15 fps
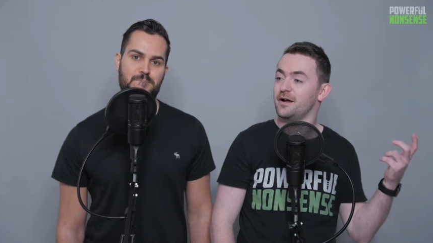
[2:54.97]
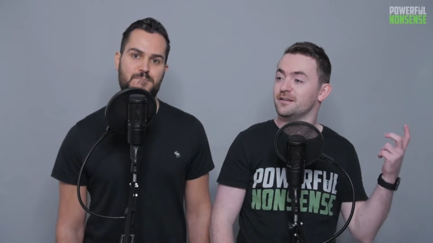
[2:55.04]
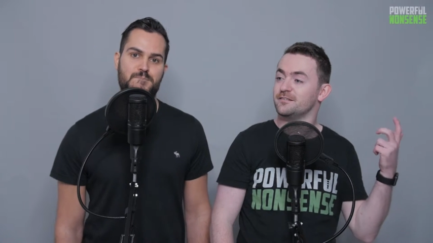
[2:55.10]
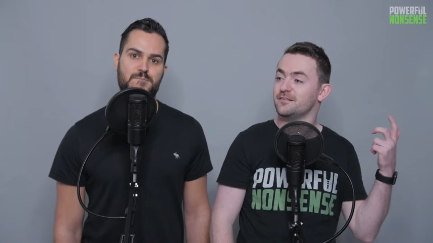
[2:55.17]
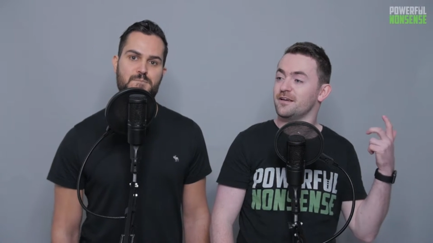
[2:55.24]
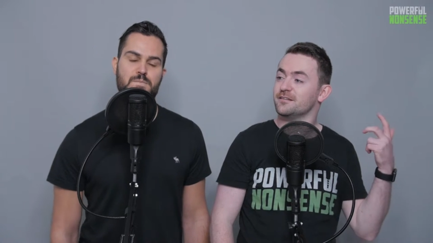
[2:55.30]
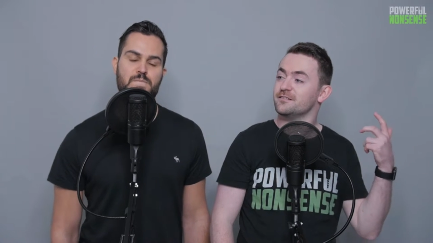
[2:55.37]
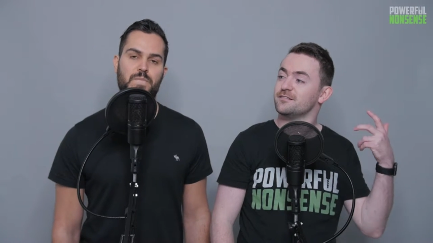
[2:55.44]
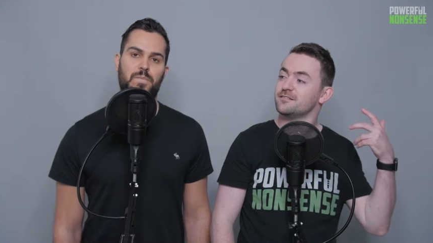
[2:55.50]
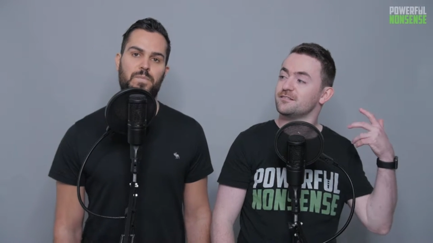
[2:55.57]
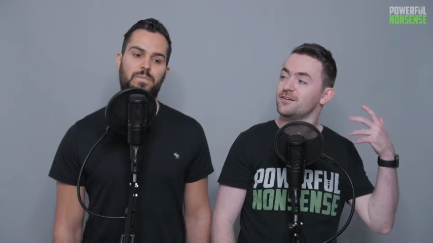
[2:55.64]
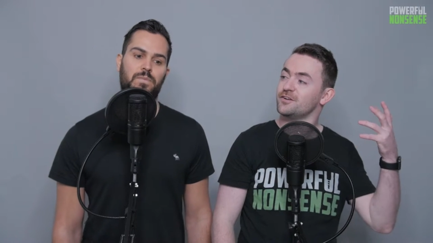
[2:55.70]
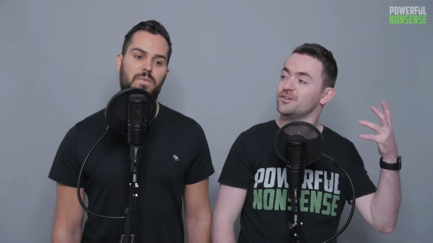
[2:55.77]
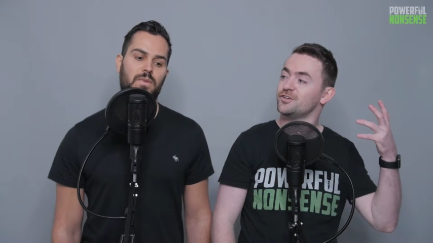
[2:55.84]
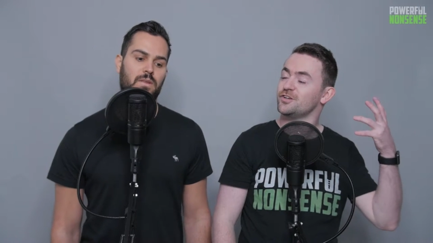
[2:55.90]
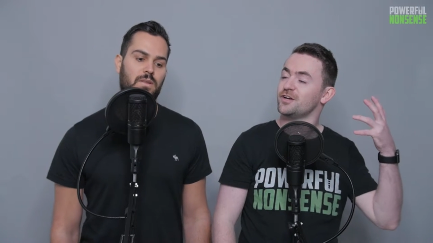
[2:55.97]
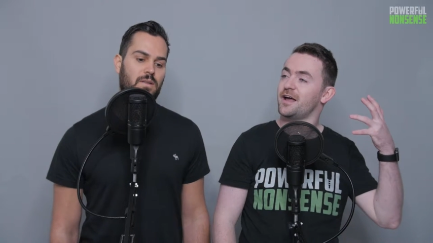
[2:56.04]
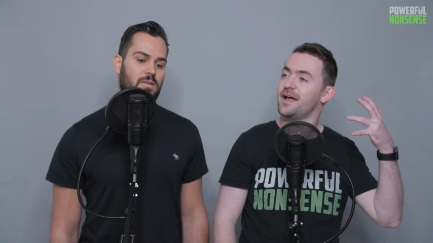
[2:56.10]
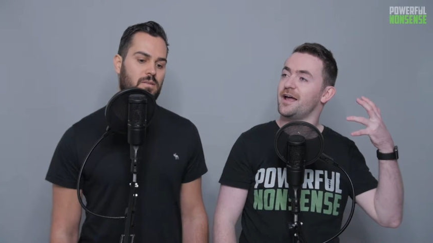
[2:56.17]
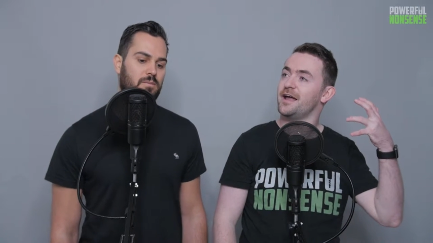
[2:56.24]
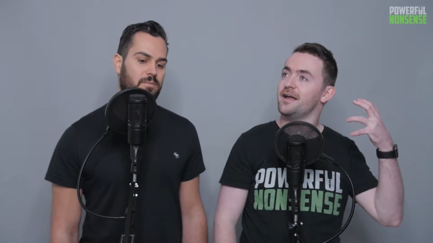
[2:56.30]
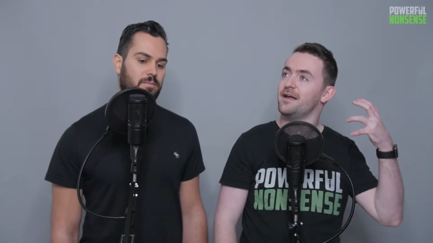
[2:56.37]
Speaker 1: It's such
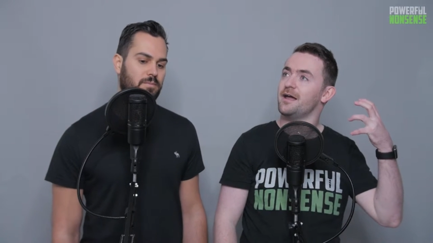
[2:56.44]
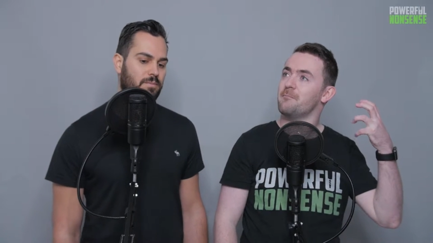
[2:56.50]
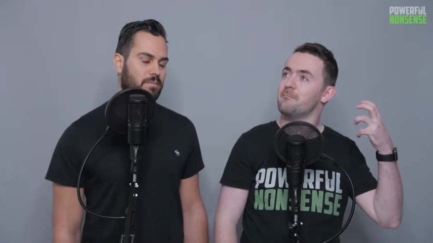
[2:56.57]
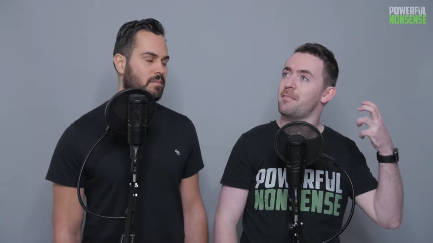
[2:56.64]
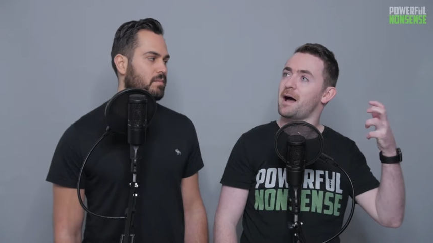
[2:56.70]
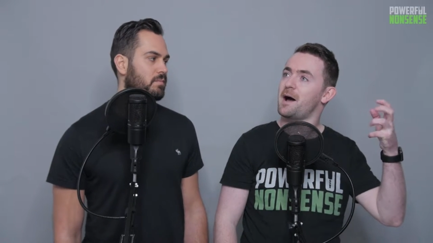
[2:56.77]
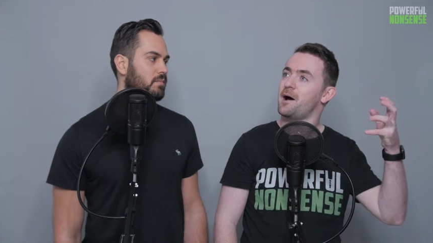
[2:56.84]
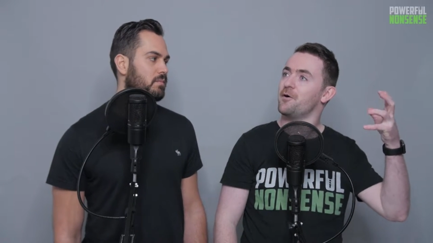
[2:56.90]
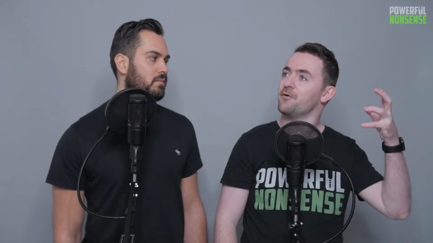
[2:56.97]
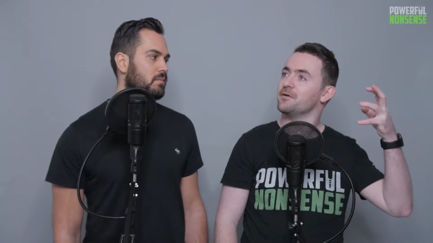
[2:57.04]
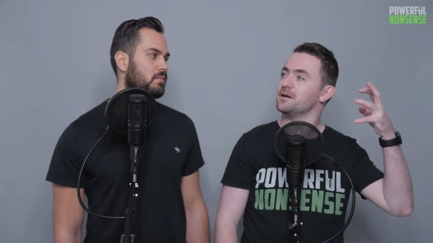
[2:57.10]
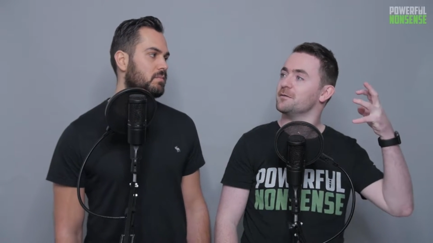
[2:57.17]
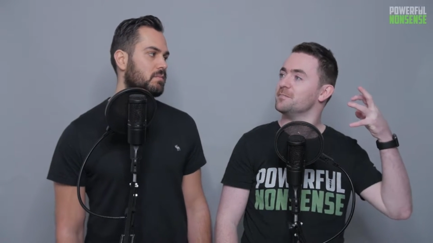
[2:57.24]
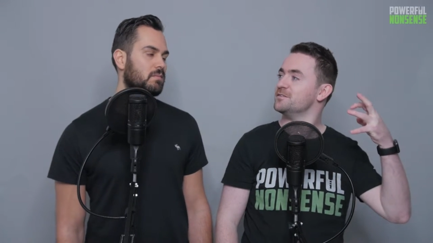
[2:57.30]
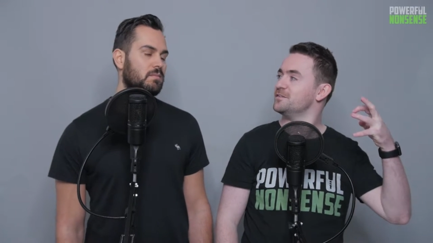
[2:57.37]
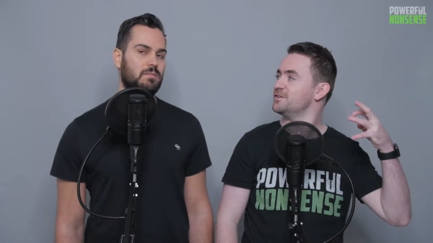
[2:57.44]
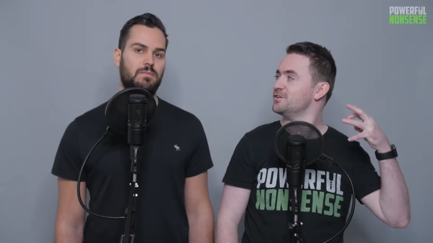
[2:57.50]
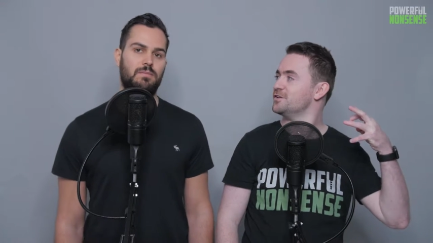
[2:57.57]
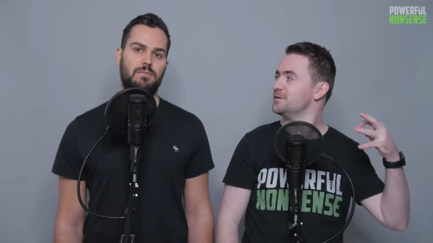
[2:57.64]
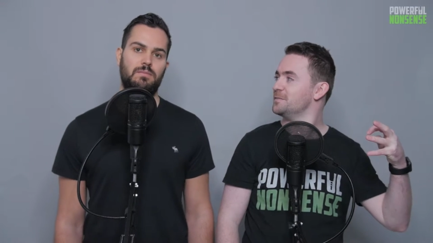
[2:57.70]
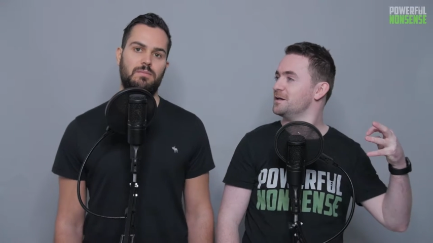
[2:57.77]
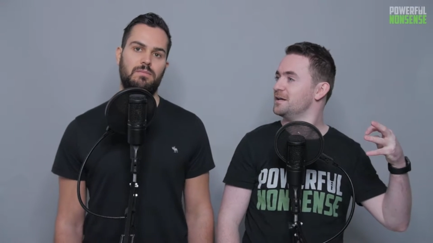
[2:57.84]
a empowering
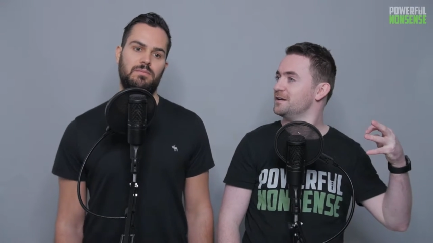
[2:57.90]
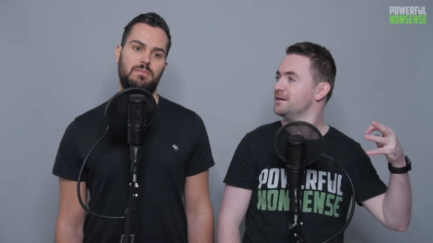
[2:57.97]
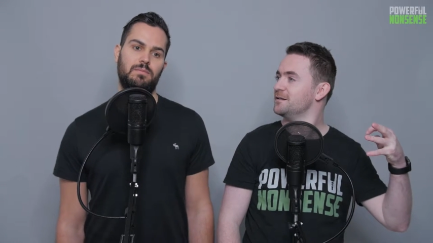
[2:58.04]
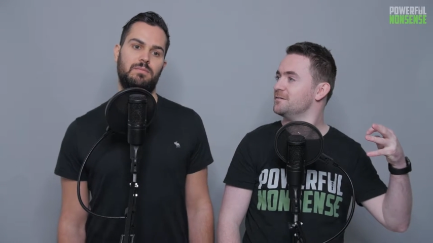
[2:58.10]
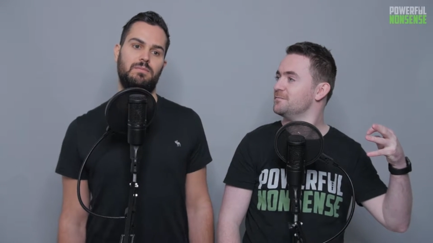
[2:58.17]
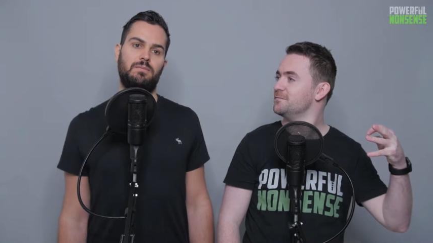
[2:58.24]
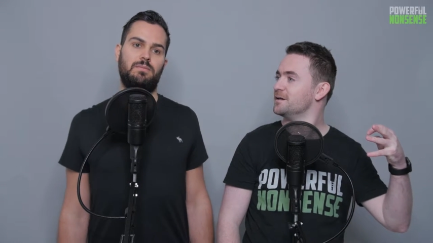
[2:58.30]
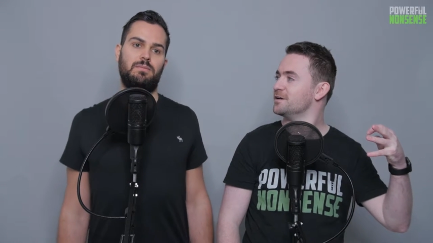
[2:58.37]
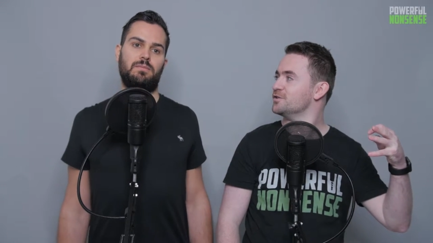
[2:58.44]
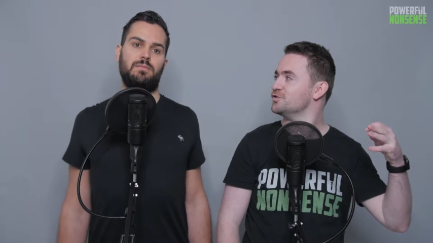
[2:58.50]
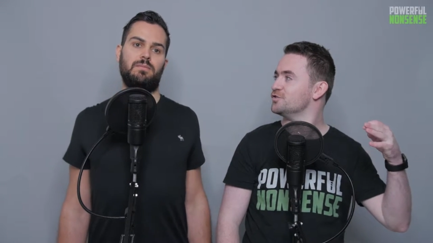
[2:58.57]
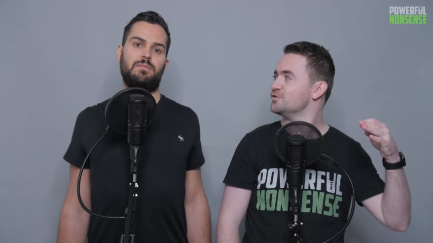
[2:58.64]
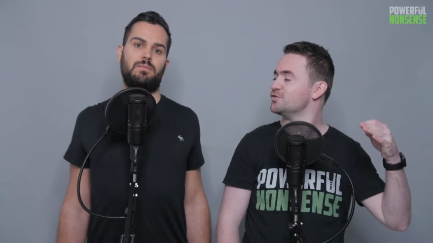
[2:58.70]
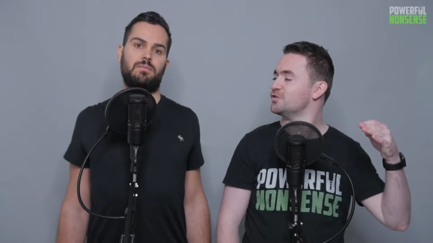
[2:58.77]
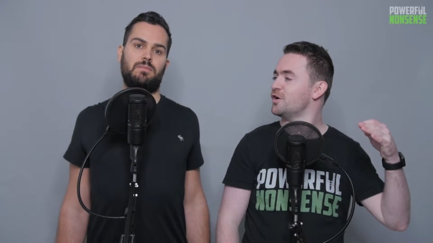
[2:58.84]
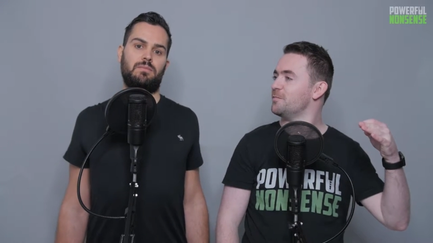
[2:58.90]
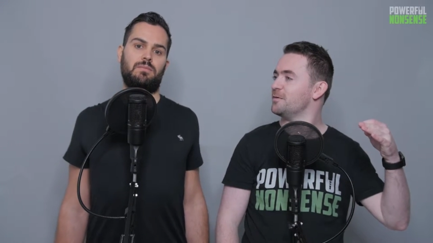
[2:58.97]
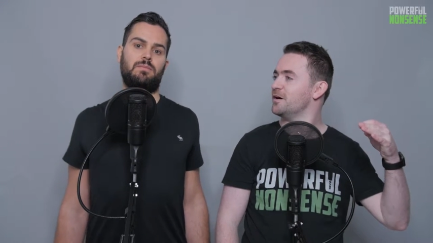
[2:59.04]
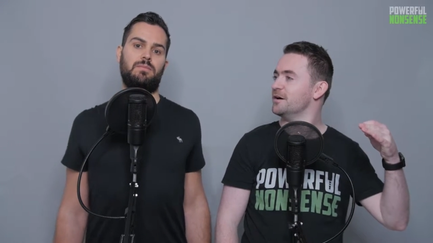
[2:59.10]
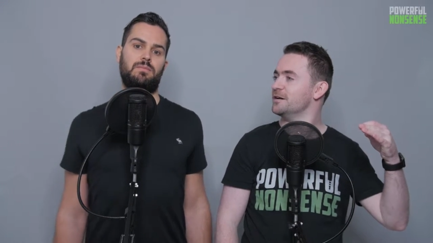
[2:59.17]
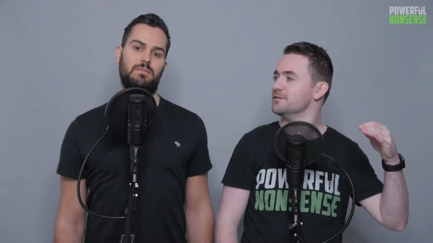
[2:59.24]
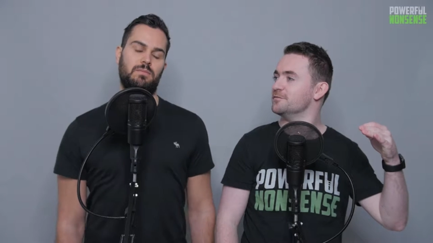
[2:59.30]
position to be in because you stop
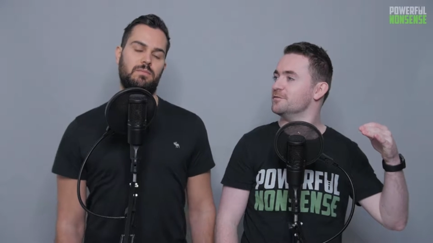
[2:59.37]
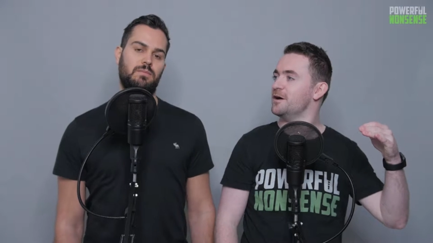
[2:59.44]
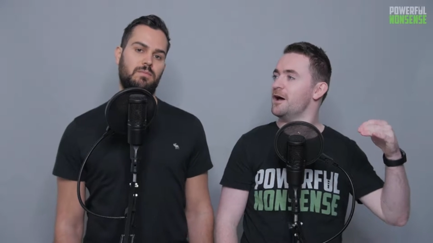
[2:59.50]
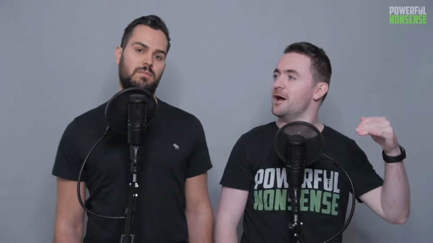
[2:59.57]
kind of...